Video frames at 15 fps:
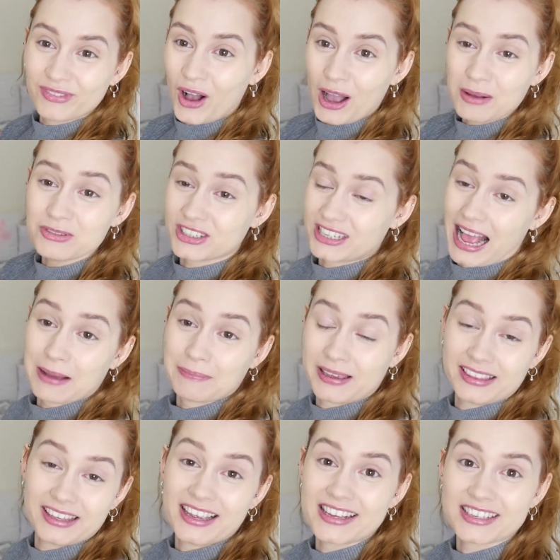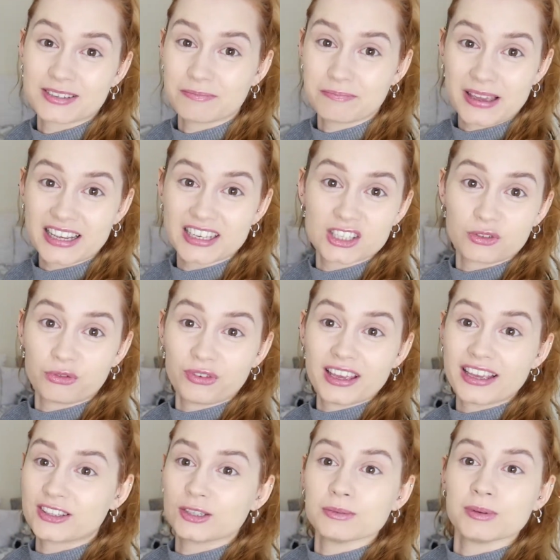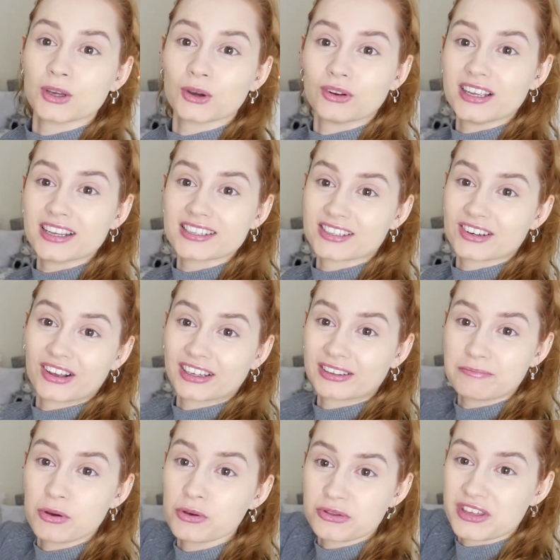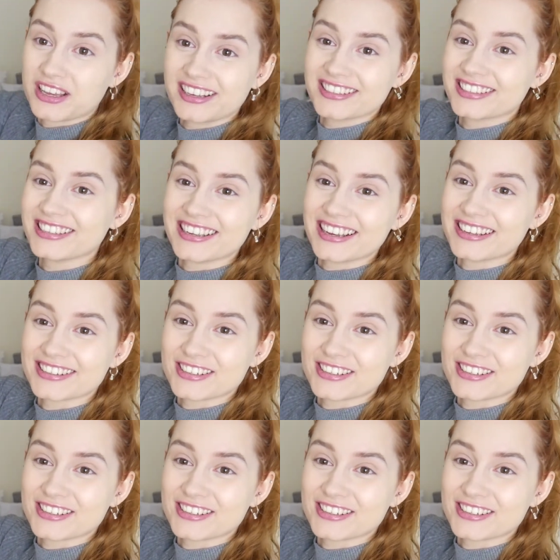I'm just happy that it's a big sphere, to be honest, and I can put things in it.